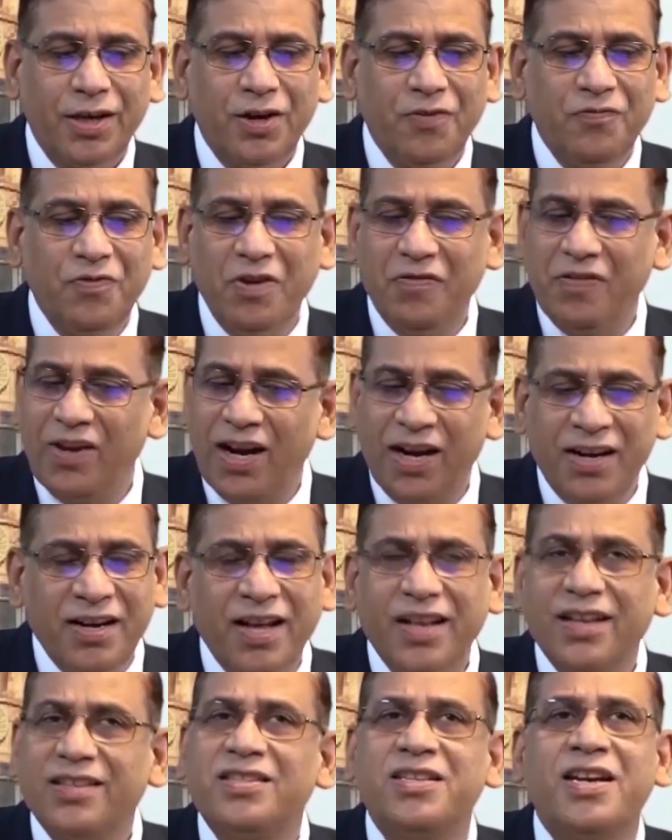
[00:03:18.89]
We will
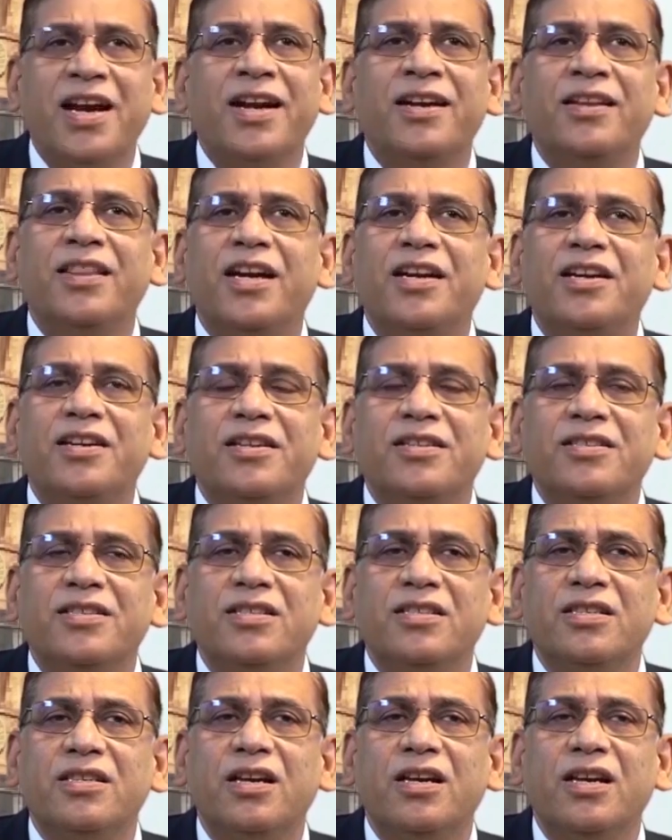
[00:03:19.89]
understand
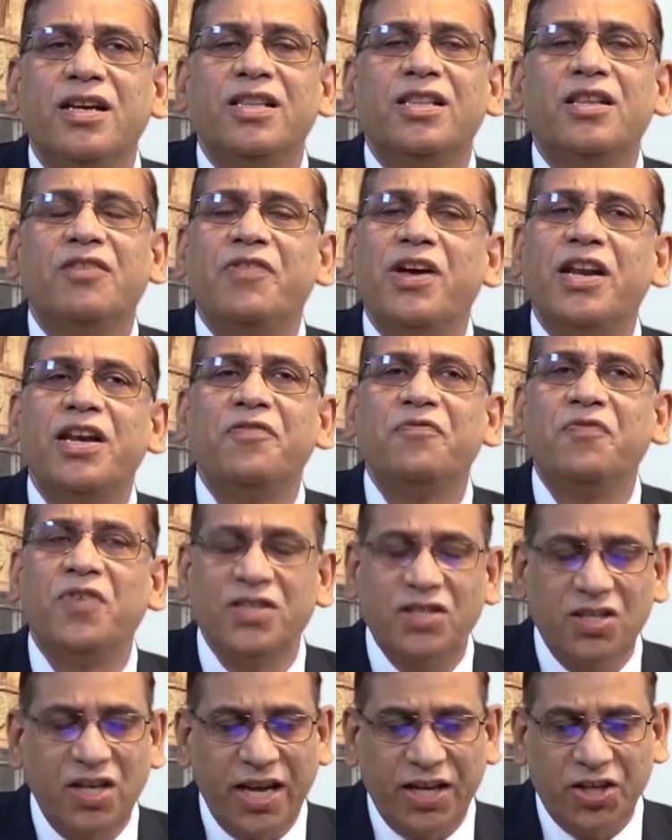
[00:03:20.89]
it in the very
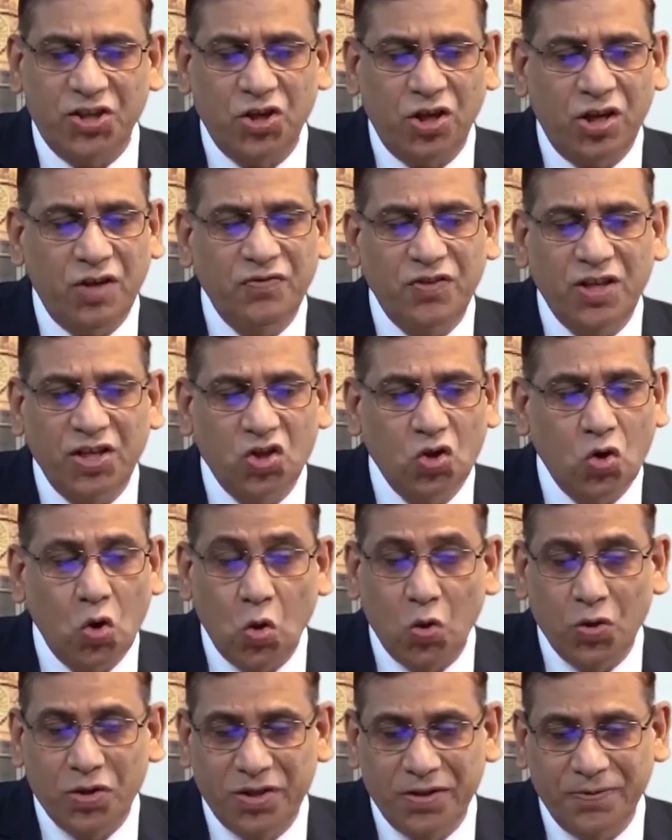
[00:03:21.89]
first lecture of this
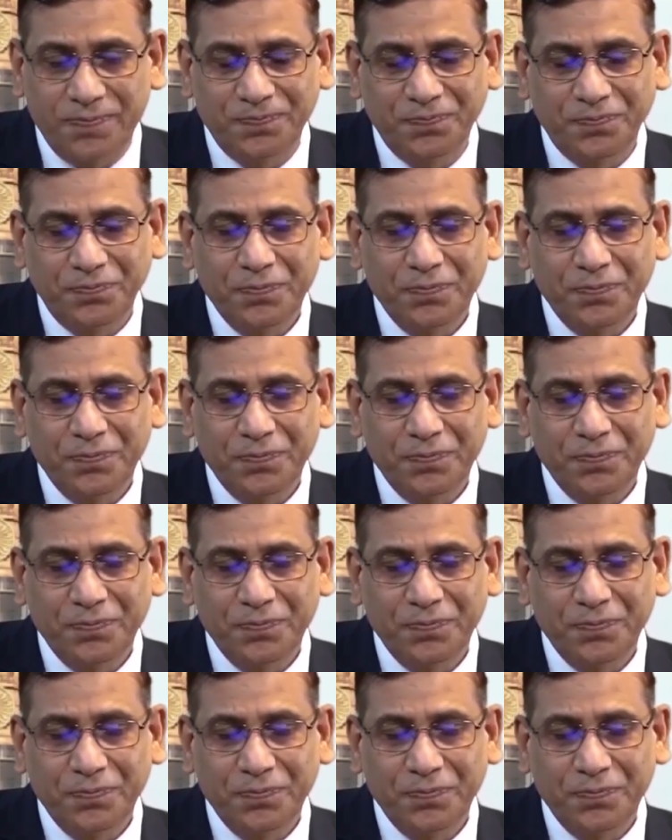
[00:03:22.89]
course,